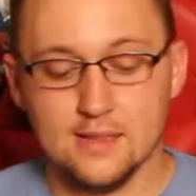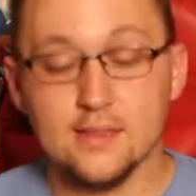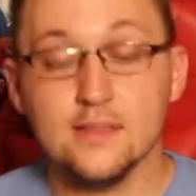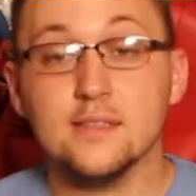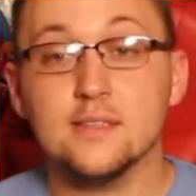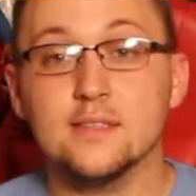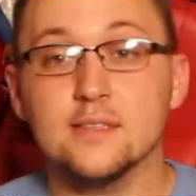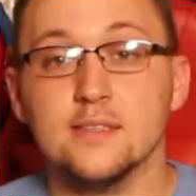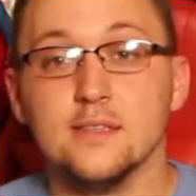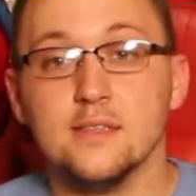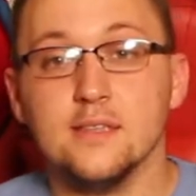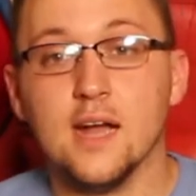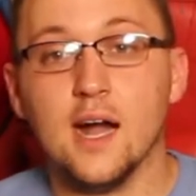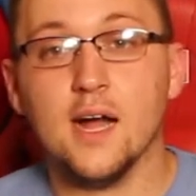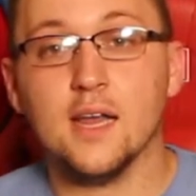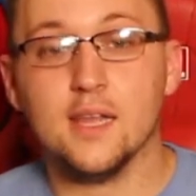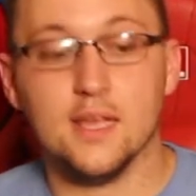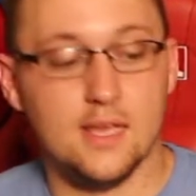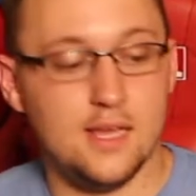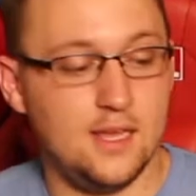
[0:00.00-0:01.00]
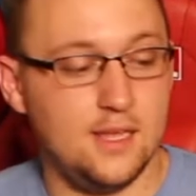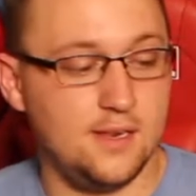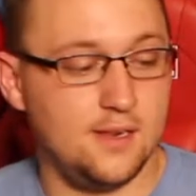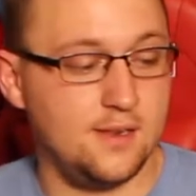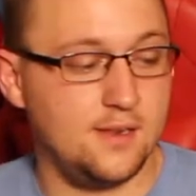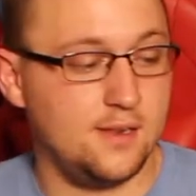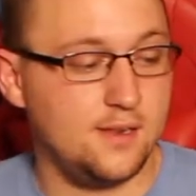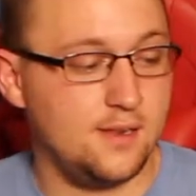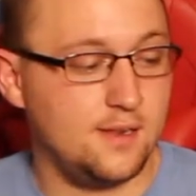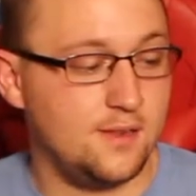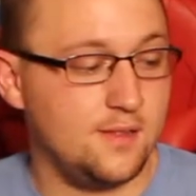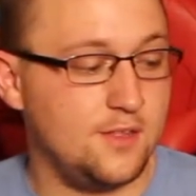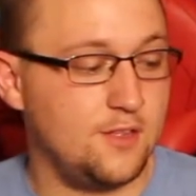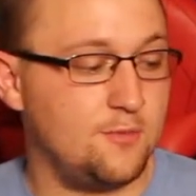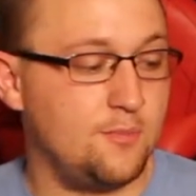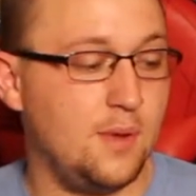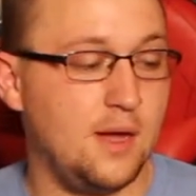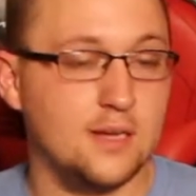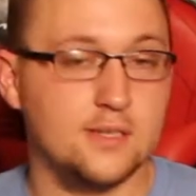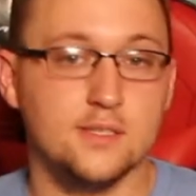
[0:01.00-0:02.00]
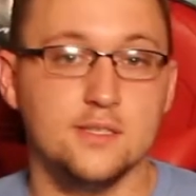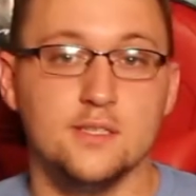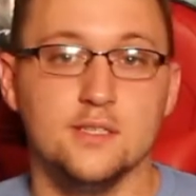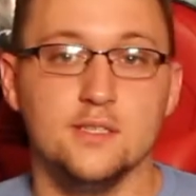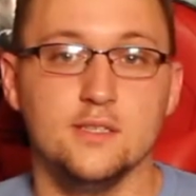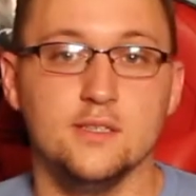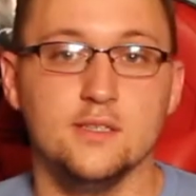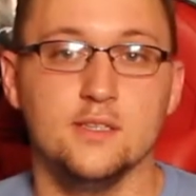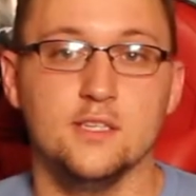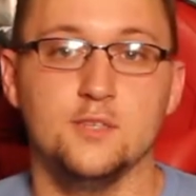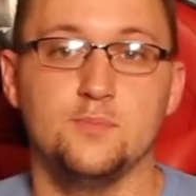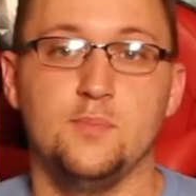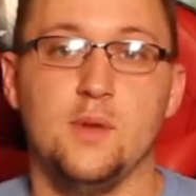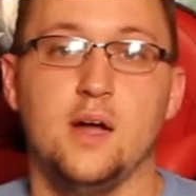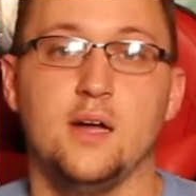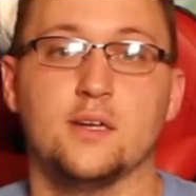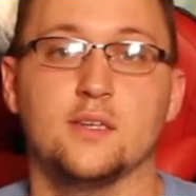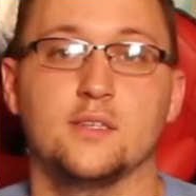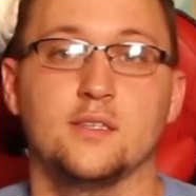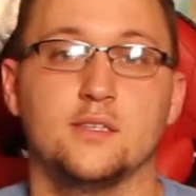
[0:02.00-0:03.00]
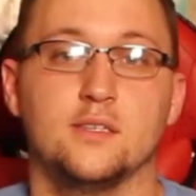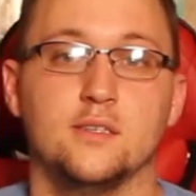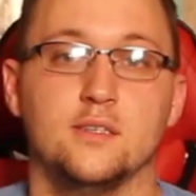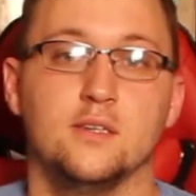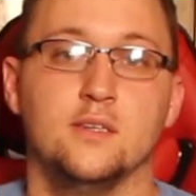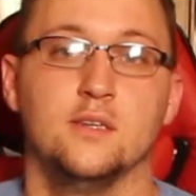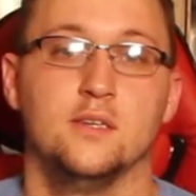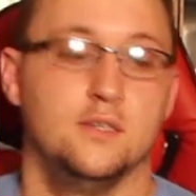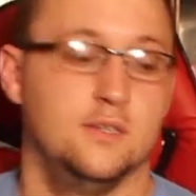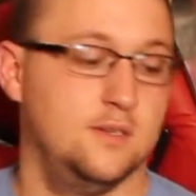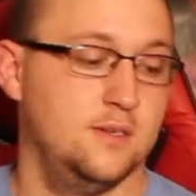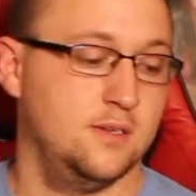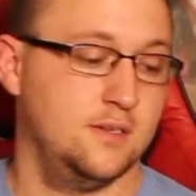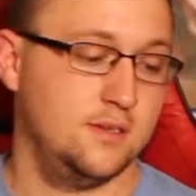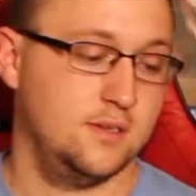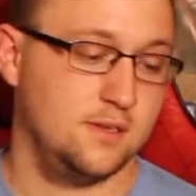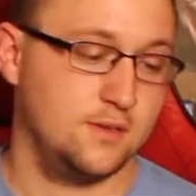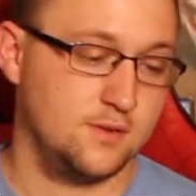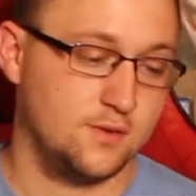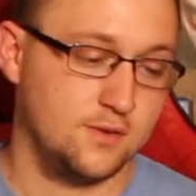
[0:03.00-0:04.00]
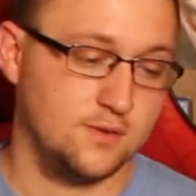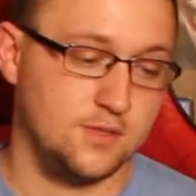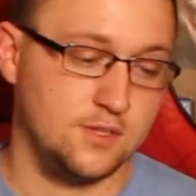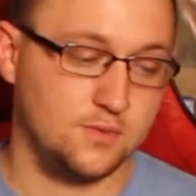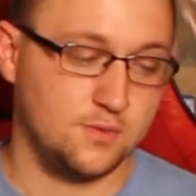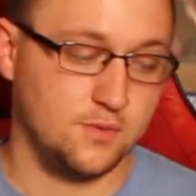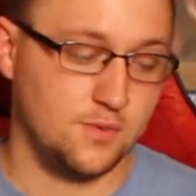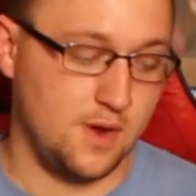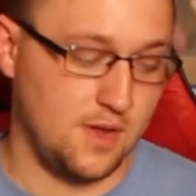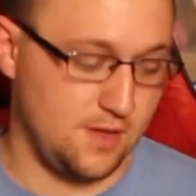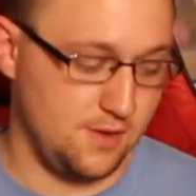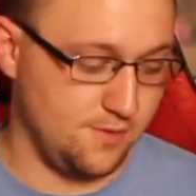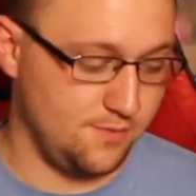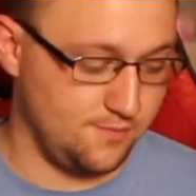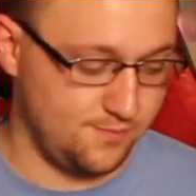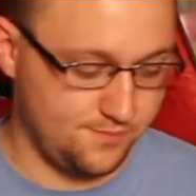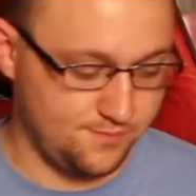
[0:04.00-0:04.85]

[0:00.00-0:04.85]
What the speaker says: it's not in this box, it's in this box. This one right here.